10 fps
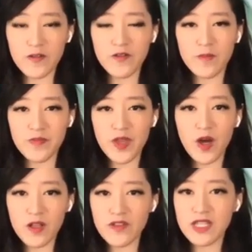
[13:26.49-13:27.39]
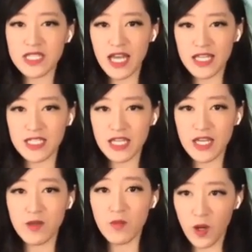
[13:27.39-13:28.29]
from all of the testing
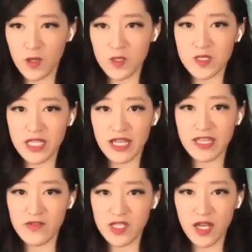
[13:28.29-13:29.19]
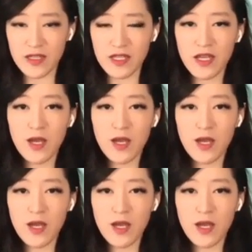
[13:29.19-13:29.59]
and the models that they've done,